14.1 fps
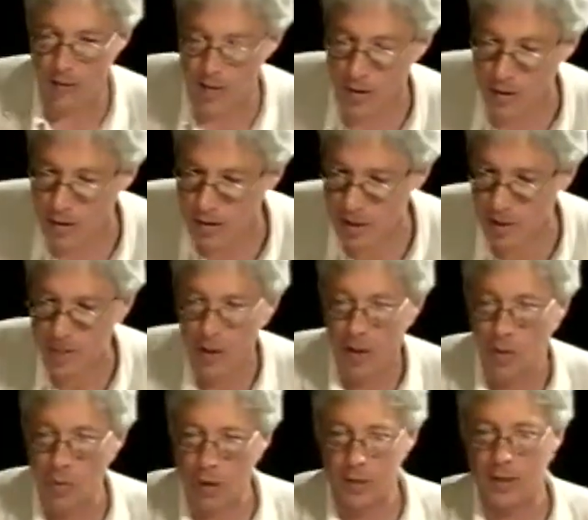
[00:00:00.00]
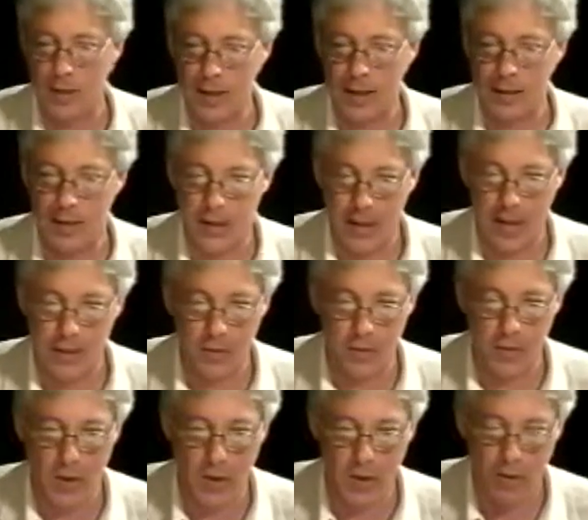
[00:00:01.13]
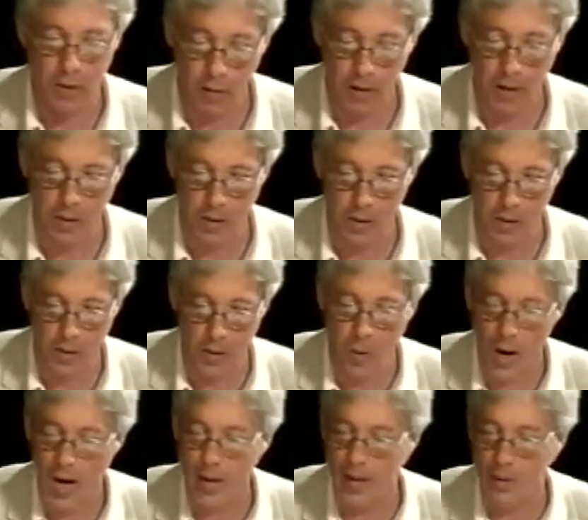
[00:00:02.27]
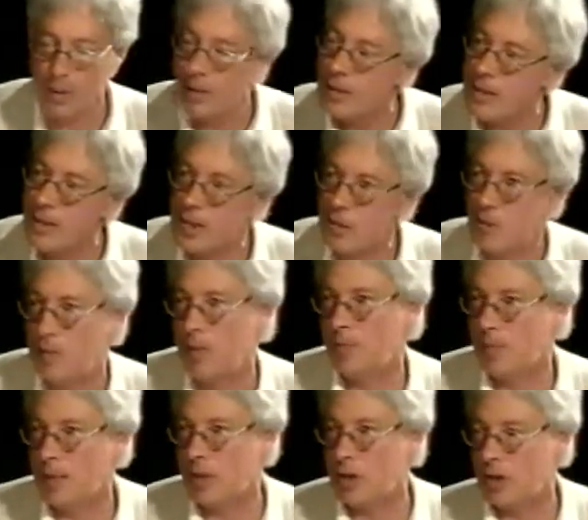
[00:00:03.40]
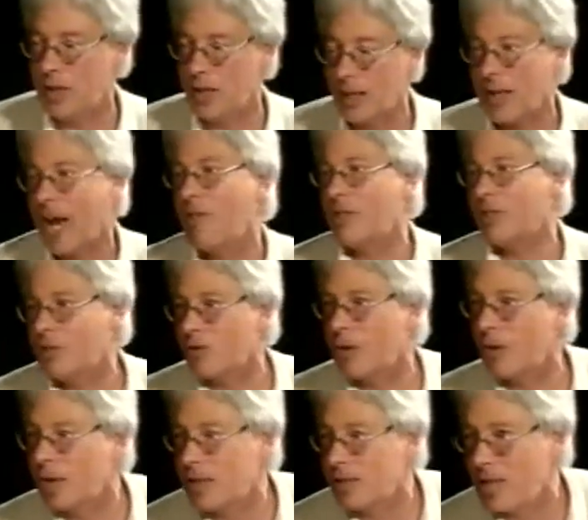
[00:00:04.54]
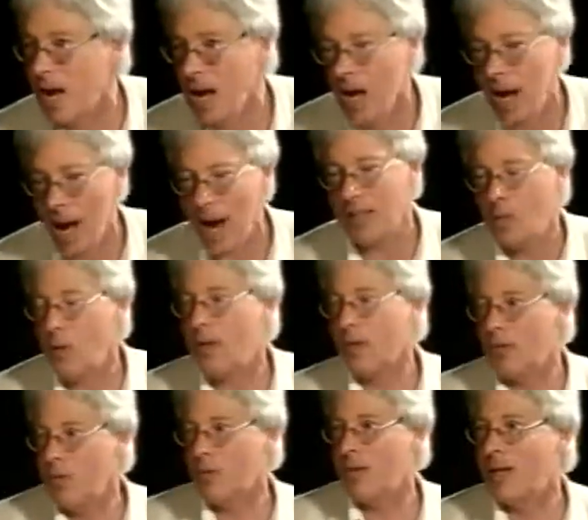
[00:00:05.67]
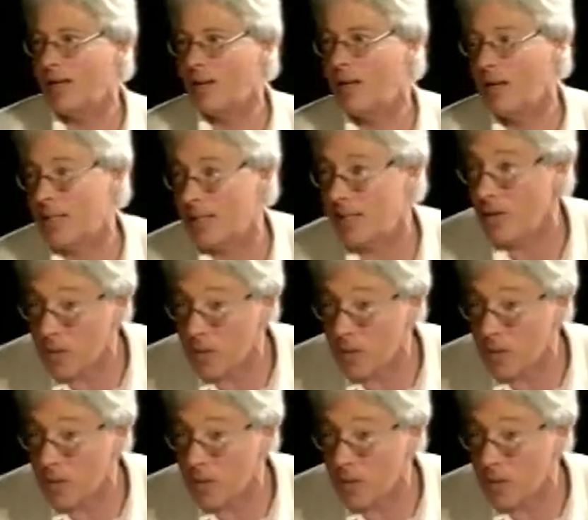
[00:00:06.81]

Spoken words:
Isle of Dogs. One of the things that came through most strongly was the way the police were being positioned and characterised as quasi-parental figures.